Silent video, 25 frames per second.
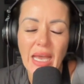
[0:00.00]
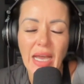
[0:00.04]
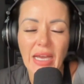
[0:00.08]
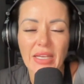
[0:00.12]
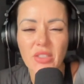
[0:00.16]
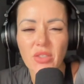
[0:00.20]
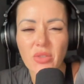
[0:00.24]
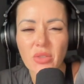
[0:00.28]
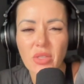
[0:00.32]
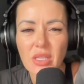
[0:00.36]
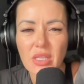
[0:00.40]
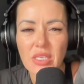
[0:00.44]

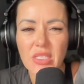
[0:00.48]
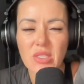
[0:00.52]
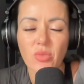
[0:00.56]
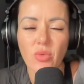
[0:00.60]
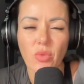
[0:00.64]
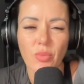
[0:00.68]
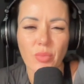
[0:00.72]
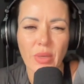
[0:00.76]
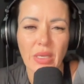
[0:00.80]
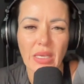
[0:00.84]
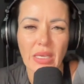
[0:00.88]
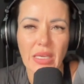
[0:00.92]
I know that this
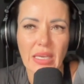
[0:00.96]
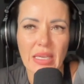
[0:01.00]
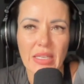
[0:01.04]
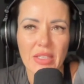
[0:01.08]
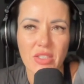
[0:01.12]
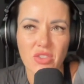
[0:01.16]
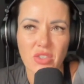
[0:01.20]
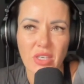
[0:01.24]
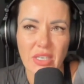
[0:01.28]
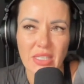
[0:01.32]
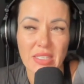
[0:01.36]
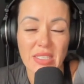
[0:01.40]
won't be
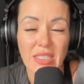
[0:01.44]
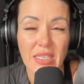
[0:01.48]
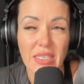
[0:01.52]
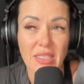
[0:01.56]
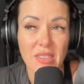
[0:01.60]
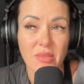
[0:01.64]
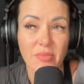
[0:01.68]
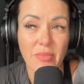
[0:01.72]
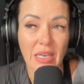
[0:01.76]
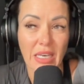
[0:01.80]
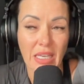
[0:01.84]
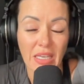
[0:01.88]
interesting
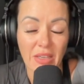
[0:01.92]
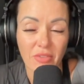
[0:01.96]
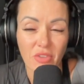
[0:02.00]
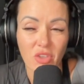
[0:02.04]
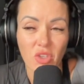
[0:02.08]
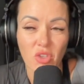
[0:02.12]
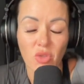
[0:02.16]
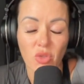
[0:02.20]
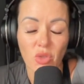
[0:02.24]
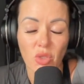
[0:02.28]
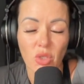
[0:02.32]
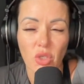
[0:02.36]
to many of
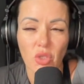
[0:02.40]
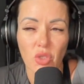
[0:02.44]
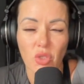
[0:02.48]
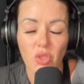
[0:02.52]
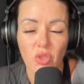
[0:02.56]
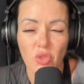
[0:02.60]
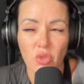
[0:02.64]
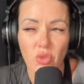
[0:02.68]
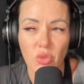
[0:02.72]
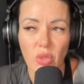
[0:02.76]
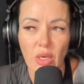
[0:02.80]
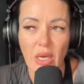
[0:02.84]
you
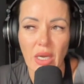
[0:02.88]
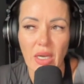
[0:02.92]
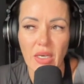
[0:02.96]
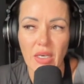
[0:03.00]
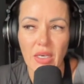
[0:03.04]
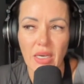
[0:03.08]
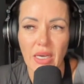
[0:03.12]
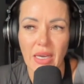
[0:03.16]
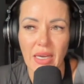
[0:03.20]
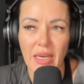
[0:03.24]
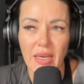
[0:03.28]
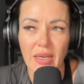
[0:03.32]
who
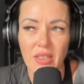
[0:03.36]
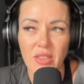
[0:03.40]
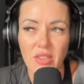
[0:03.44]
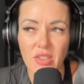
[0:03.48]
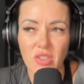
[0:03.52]
Uh,